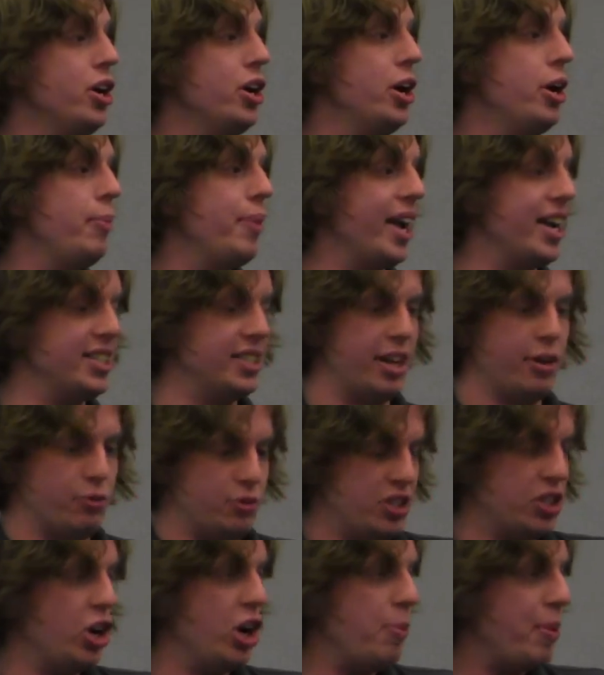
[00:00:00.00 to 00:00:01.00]
because
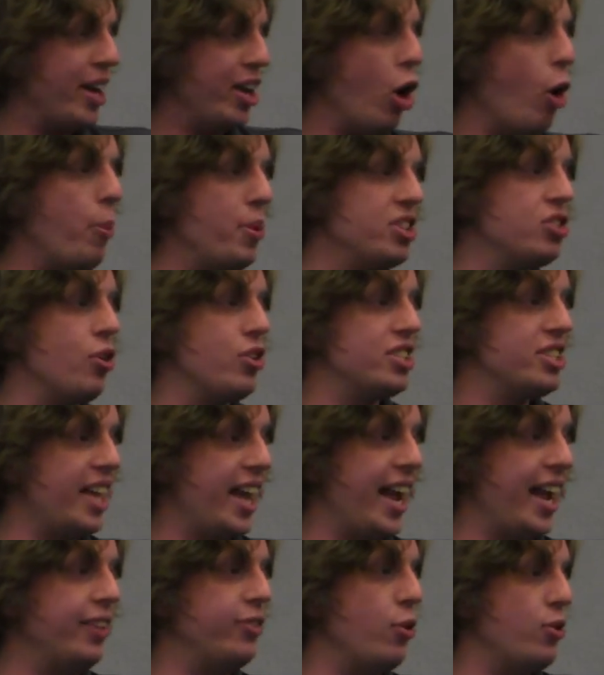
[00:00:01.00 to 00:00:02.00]
it's going to be an open source
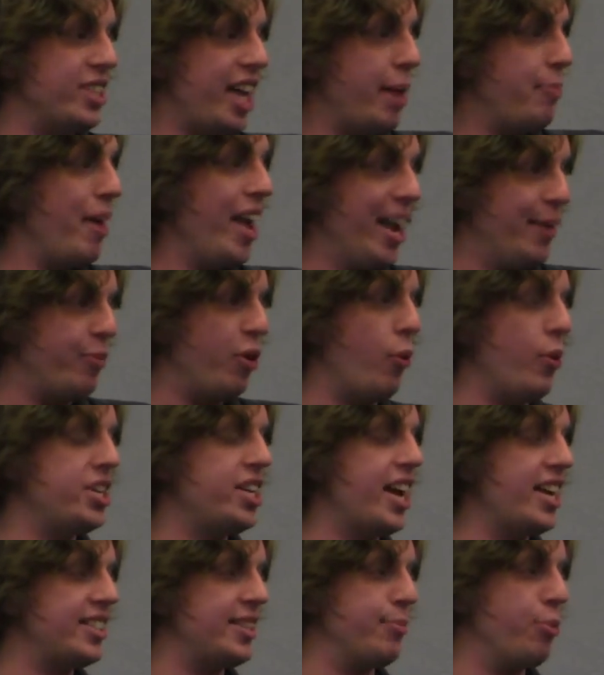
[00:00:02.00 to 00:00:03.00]
thing. There's a paper which
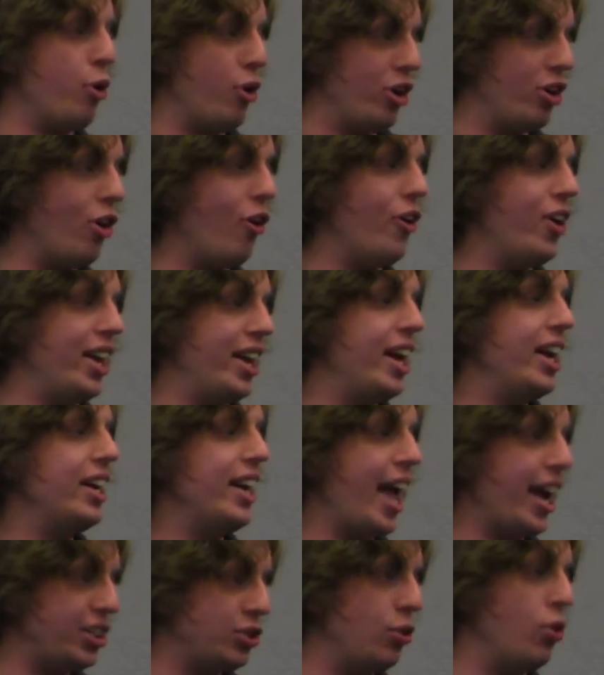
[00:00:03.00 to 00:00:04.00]
has the protocol in it, an
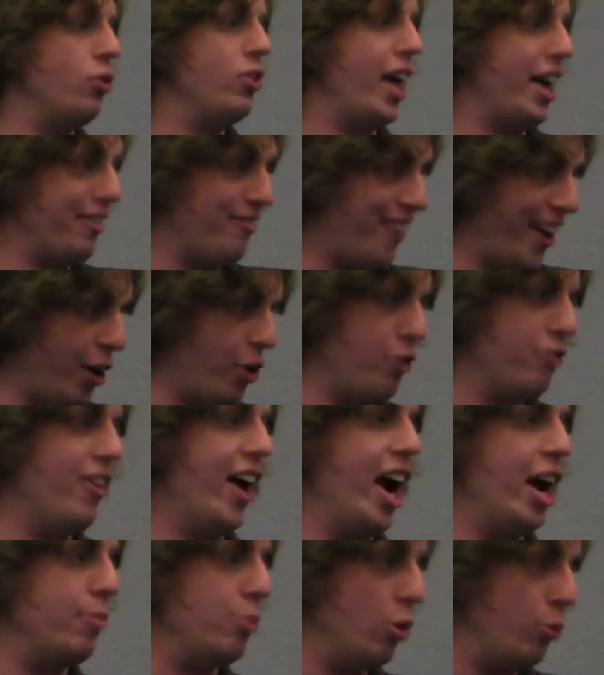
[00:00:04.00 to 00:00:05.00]
actual like
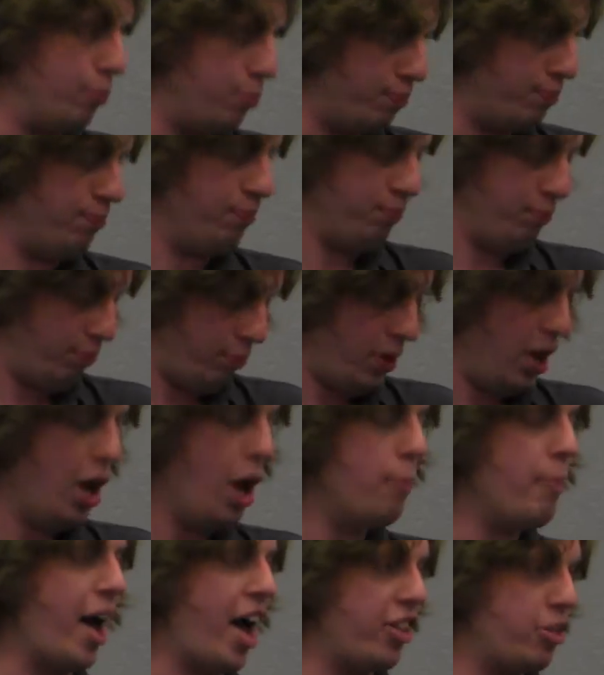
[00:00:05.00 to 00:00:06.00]
verifiable
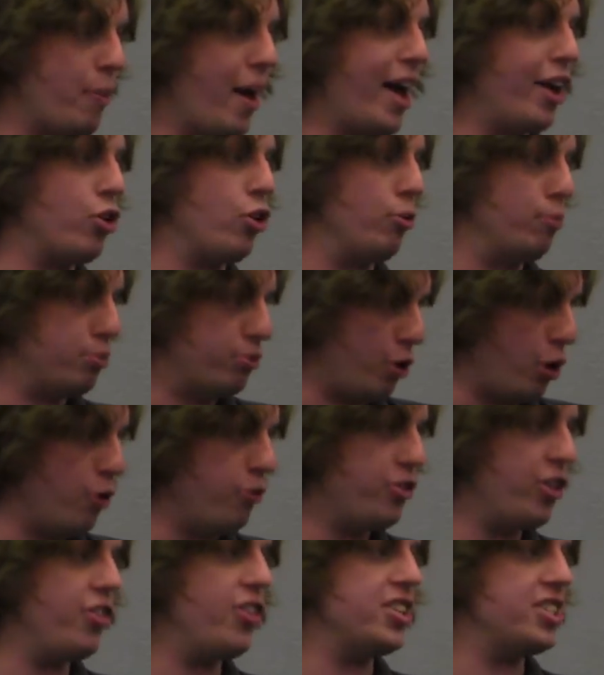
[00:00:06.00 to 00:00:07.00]
mathematical proof
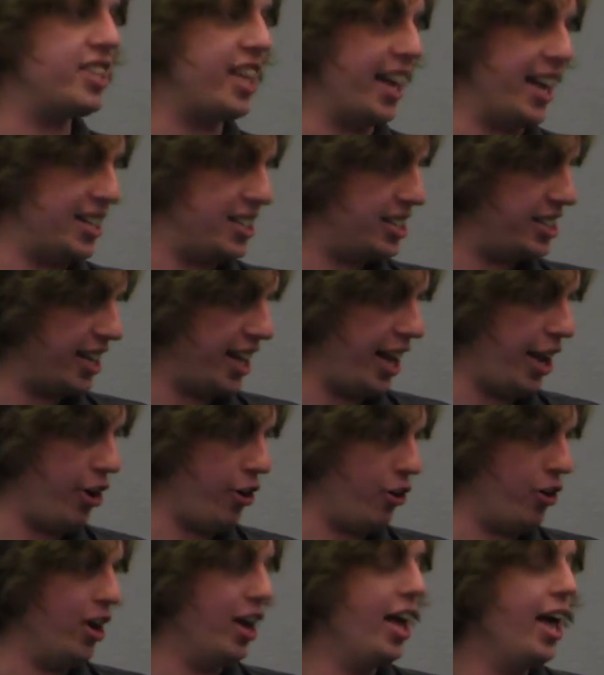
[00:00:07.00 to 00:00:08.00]
that this thing is
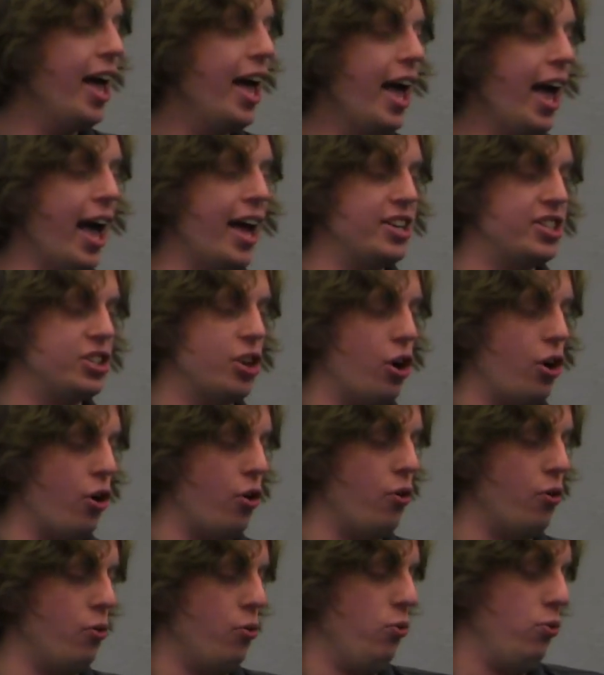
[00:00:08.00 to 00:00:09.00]
secure. And
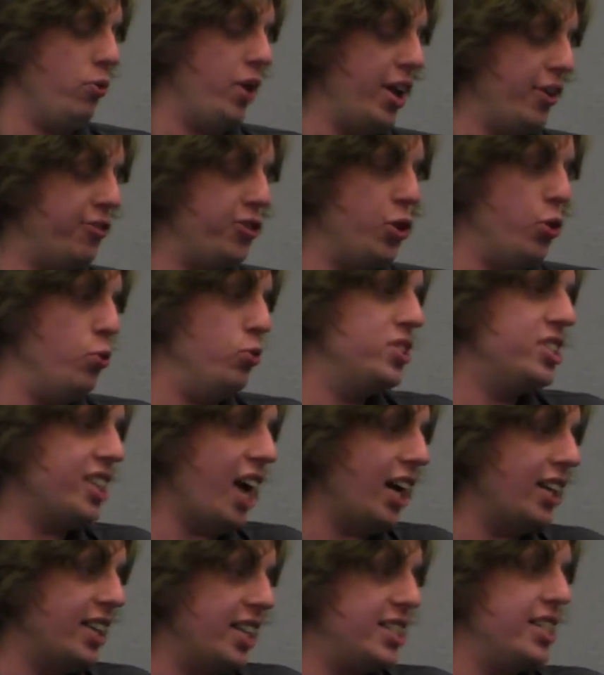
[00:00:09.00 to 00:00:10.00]
so if you
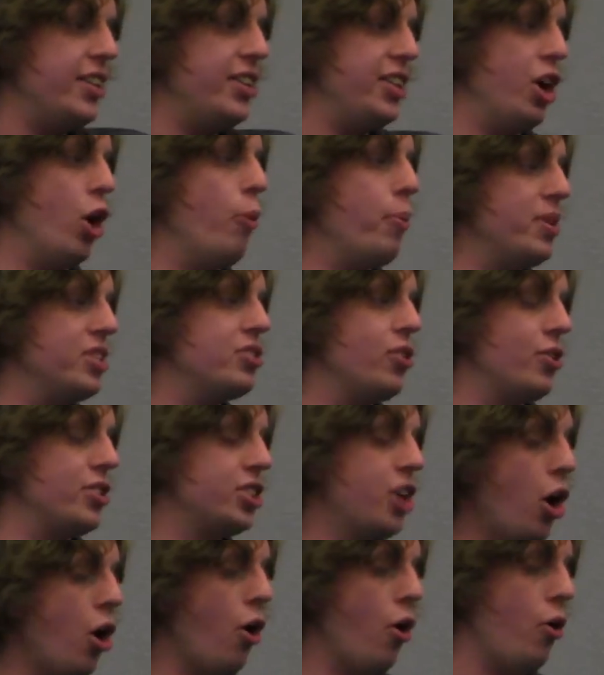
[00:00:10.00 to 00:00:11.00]
stuck this in the open source
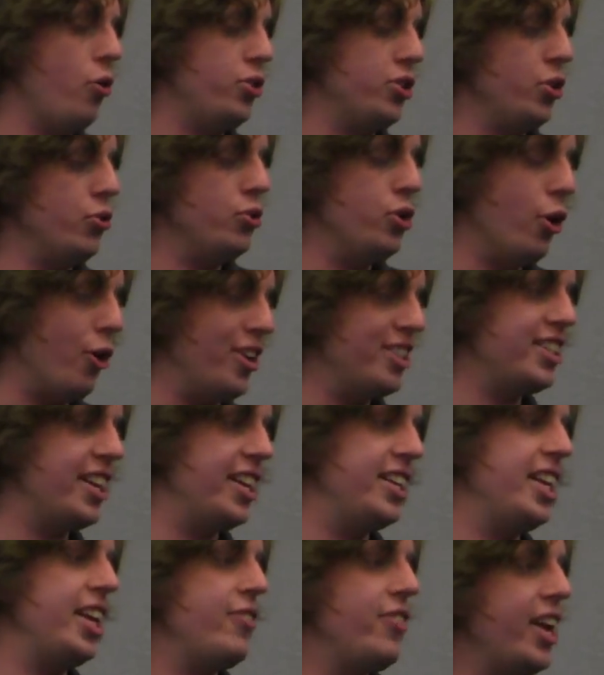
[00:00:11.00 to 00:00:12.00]
code, you'd notice that
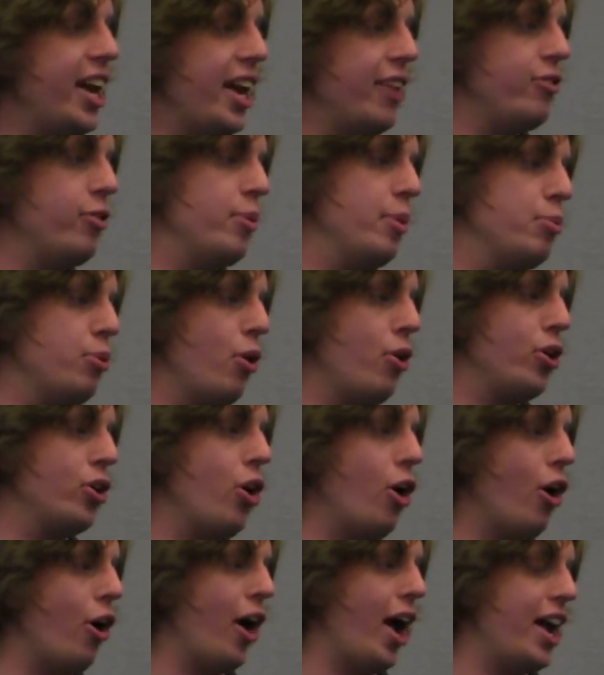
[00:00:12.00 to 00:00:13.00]
it deviated from the
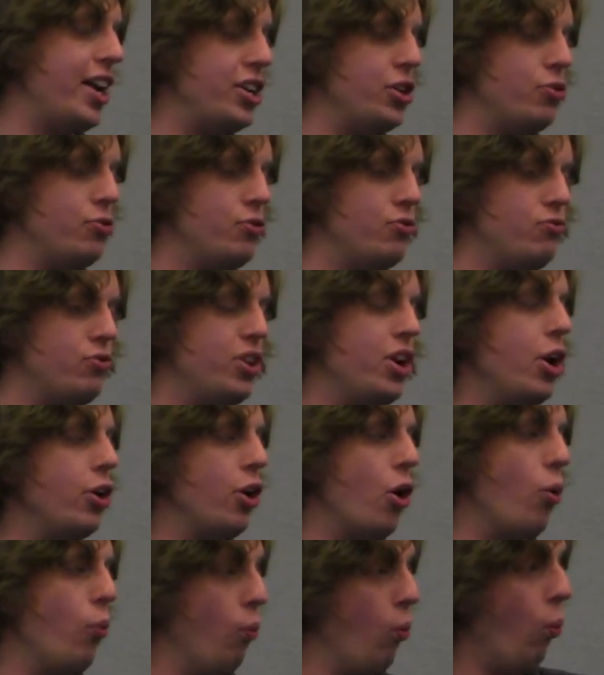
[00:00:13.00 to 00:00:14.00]
protocol and you'd you know,
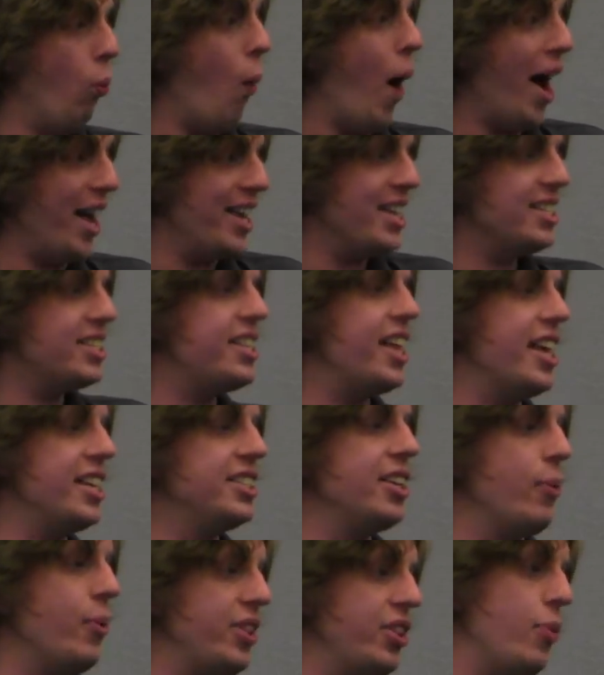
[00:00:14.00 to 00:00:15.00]
go, why is this?
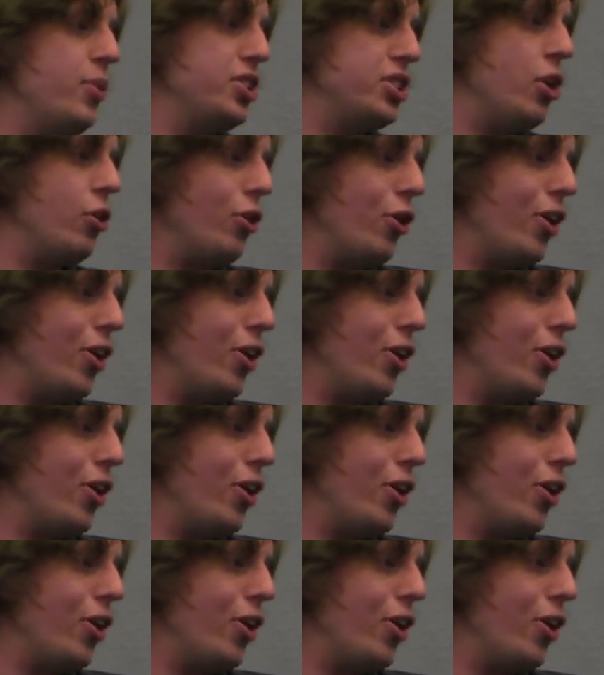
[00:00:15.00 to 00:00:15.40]
And when there was no good